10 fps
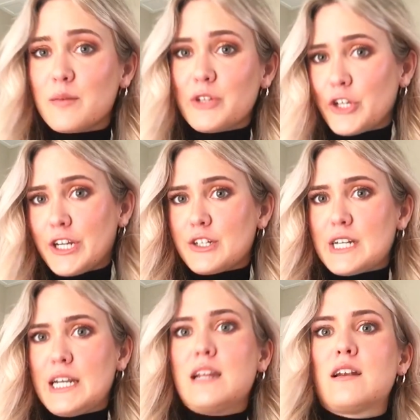They're
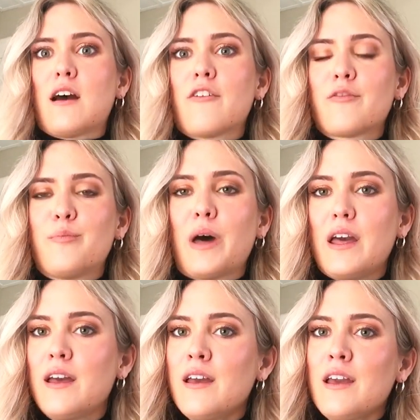entertaining enough,
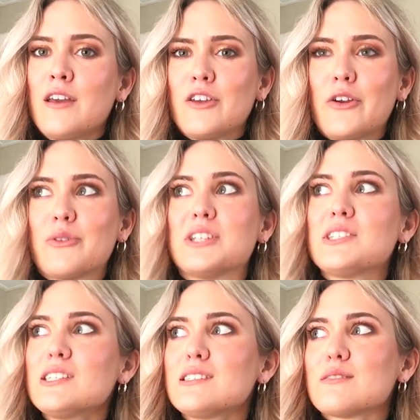but you know, this
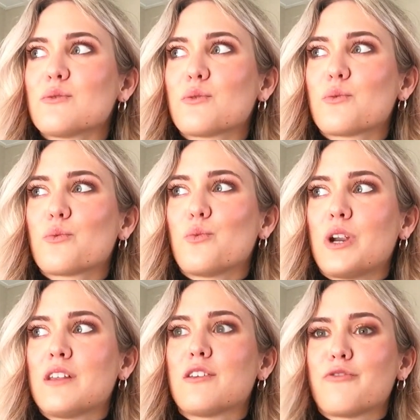is one
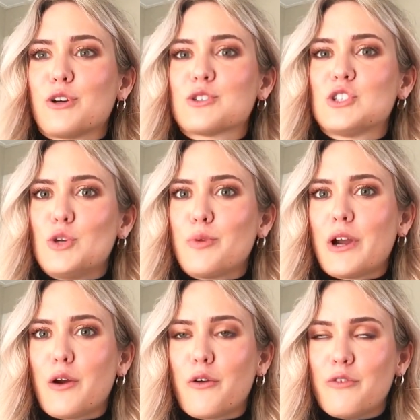of the first
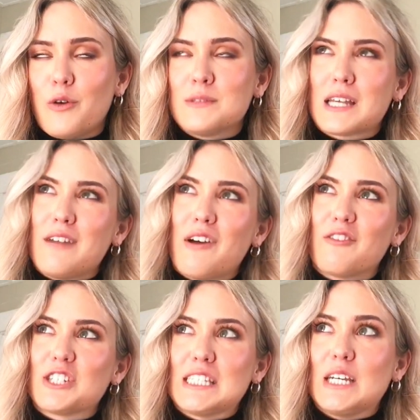superhero films that I've
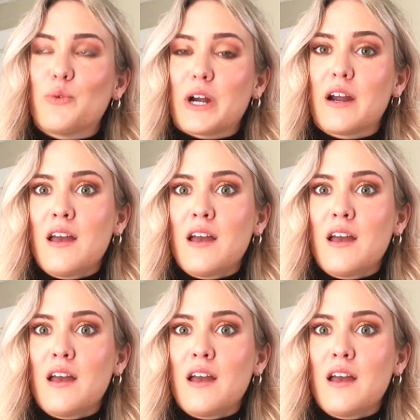ever seen where